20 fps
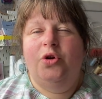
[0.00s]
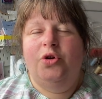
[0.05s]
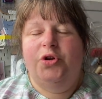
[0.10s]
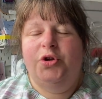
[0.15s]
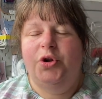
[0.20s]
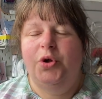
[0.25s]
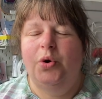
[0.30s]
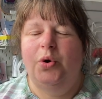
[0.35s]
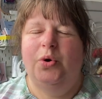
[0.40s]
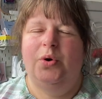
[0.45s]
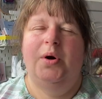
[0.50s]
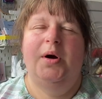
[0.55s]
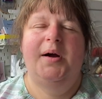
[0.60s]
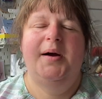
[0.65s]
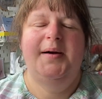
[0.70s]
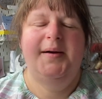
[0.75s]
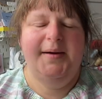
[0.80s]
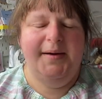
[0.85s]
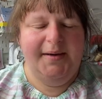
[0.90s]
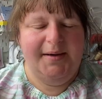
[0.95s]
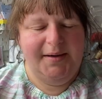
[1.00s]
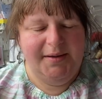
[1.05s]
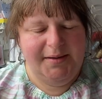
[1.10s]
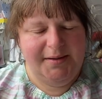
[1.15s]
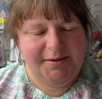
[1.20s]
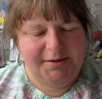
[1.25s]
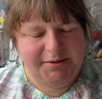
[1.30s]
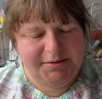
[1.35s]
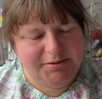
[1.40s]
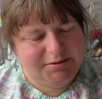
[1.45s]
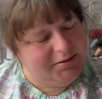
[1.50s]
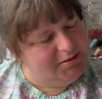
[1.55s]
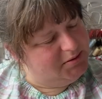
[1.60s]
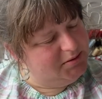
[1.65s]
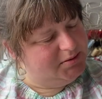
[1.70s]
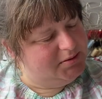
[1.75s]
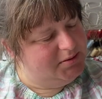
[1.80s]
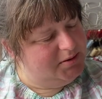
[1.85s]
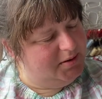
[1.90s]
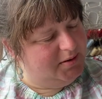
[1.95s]
So,
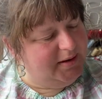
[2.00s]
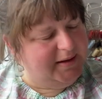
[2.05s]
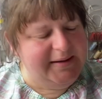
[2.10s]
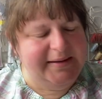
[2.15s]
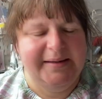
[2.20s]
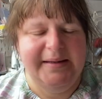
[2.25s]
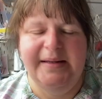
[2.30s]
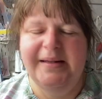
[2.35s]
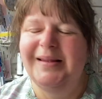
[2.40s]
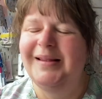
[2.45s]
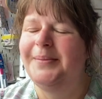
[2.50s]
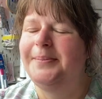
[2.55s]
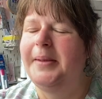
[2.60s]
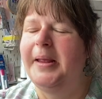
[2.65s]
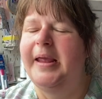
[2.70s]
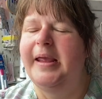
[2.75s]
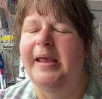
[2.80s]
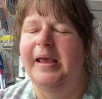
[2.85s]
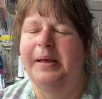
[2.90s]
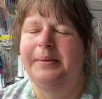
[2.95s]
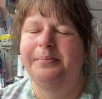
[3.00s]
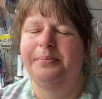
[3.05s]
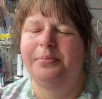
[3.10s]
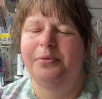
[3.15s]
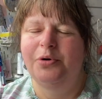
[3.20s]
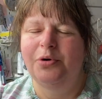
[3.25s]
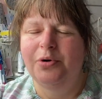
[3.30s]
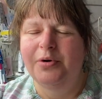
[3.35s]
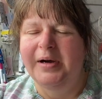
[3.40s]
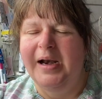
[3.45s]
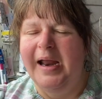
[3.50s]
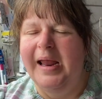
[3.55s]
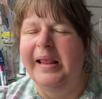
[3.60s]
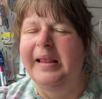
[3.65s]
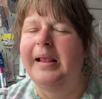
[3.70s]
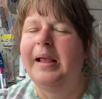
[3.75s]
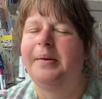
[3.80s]
this is the make in progress.